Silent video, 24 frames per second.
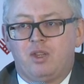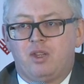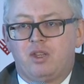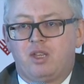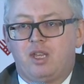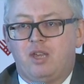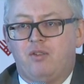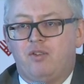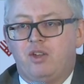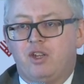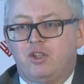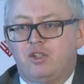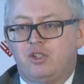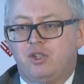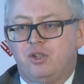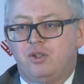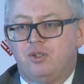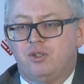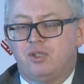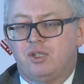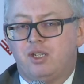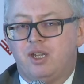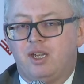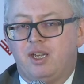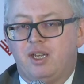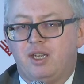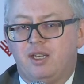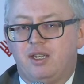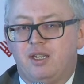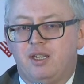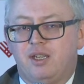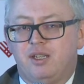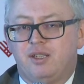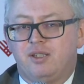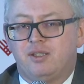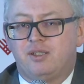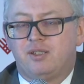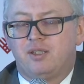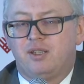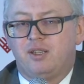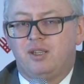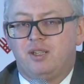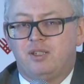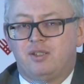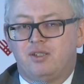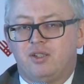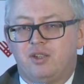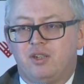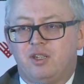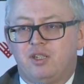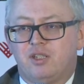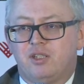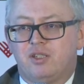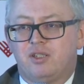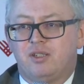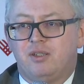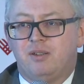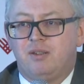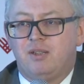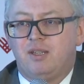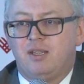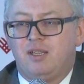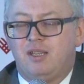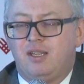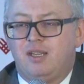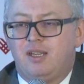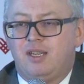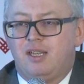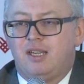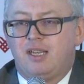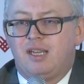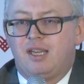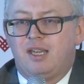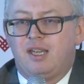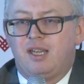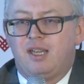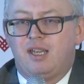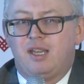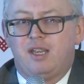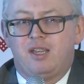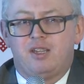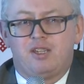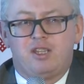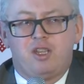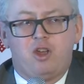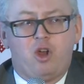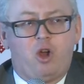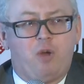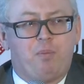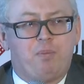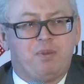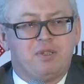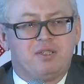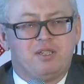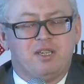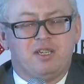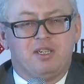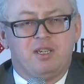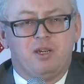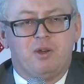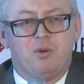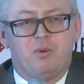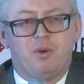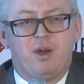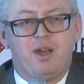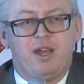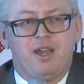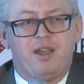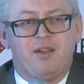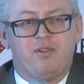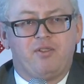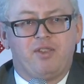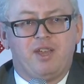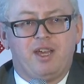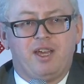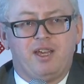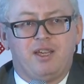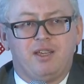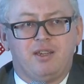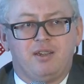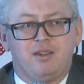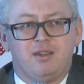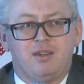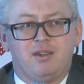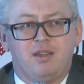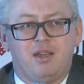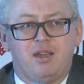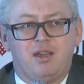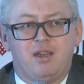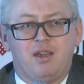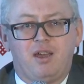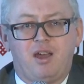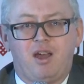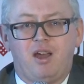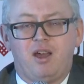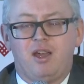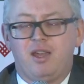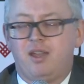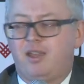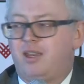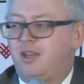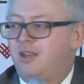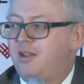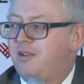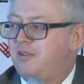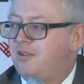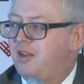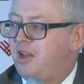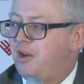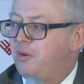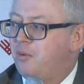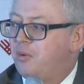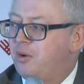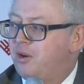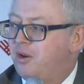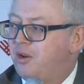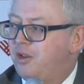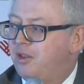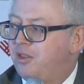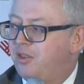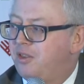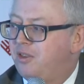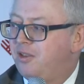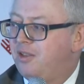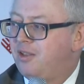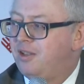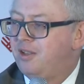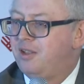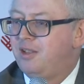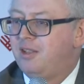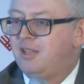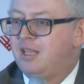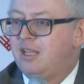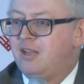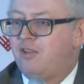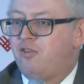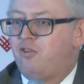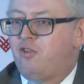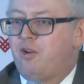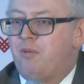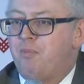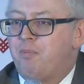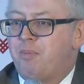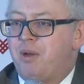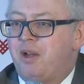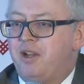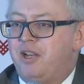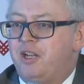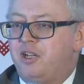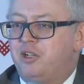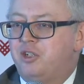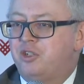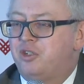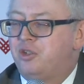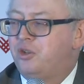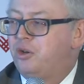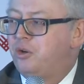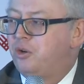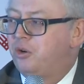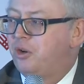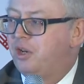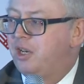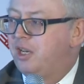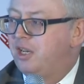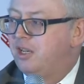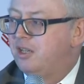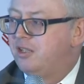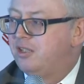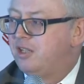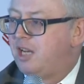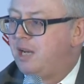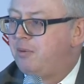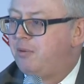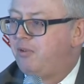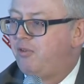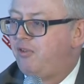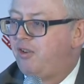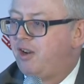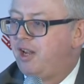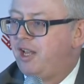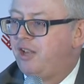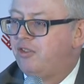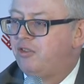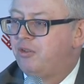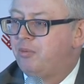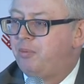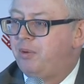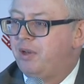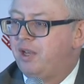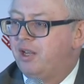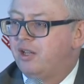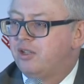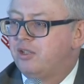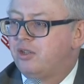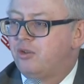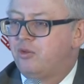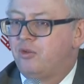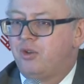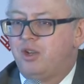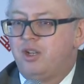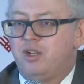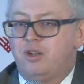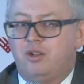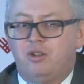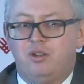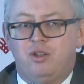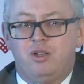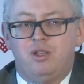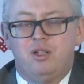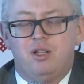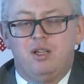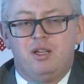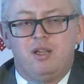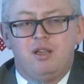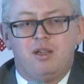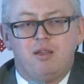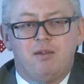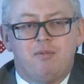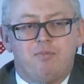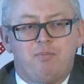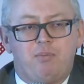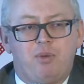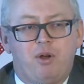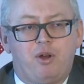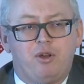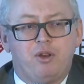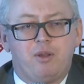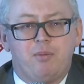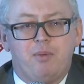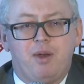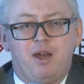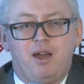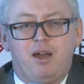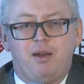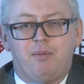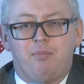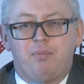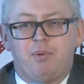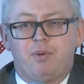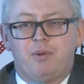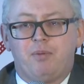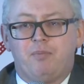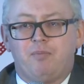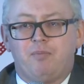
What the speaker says: Giving Tuesday is that it's the opposite, in a way, of that high net worth front page story type of philanthropy. It's a real bottom-up,